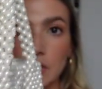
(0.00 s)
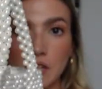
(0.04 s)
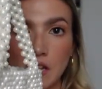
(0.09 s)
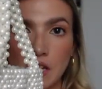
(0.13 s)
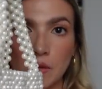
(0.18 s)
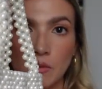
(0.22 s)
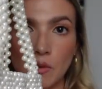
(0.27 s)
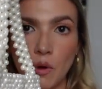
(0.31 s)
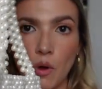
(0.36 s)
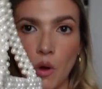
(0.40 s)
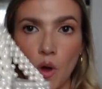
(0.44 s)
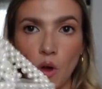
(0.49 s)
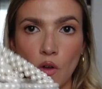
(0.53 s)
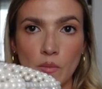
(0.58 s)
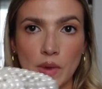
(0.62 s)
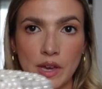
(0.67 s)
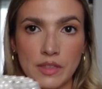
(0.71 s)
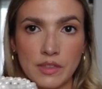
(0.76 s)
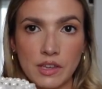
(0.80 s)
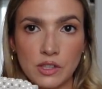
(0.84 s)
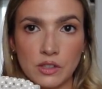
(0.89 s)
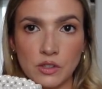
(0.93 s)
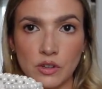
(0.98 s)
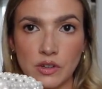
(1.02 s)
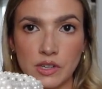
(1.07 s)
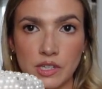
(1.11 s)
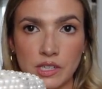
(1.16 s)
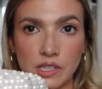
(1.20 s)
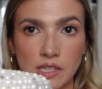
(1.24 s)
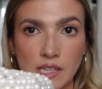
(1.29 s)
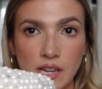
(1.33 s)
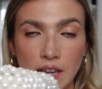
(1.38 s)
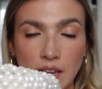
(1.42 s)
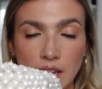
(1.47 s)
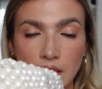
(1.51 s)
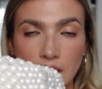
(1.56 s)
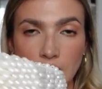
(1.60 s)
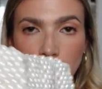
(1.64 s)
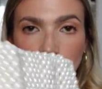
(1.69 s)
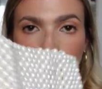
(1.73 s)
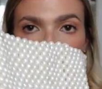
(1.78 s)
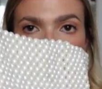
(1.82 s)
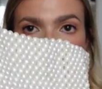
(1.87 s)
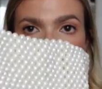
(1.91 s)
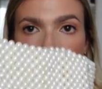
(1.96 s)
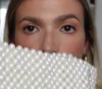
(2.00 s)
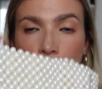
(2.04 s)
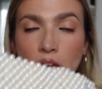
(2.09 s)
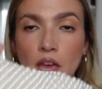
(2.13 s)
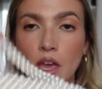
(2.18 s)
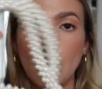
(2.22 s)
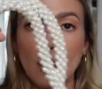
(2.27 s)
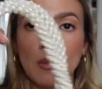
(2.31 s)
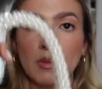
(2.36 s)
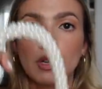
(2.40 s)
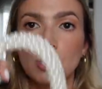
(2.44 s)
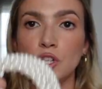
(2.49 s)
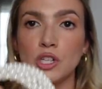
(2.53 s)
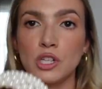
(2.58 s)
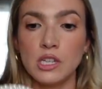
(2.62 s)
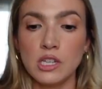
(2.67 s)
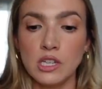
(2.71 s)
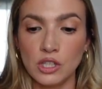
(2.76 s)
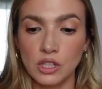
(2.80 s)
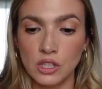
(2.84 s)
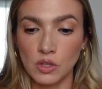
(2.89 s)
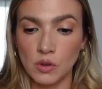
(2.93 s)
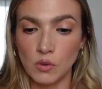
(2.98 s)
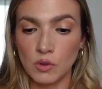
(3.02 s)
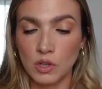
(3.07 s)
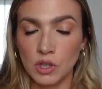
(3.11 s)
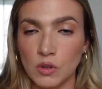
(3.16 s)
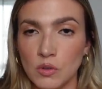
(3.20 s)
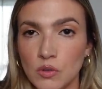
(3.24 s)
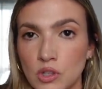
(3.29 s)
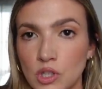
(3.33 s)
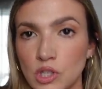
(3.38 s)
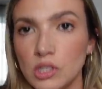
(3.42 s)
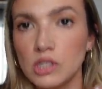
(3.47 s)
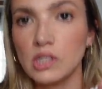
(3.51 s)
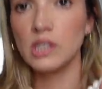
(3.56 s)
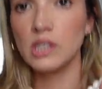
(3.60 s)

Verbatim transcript: table, all my things are gonna stay in her. But she is so cute. She's